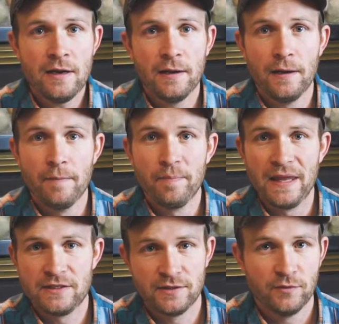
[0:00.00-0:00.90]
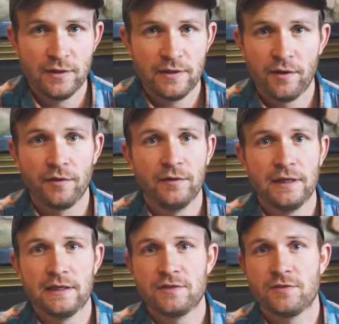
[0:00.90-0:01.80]
It's one of the
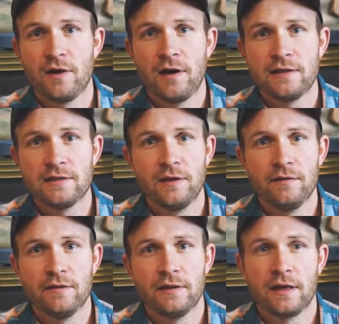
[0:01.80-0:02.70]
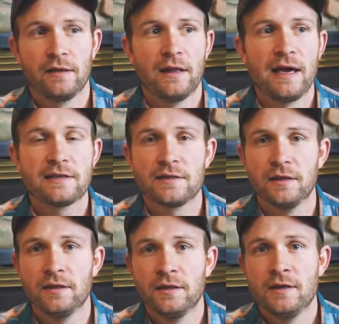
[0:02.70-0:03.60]
earliest draws other than like Alaska,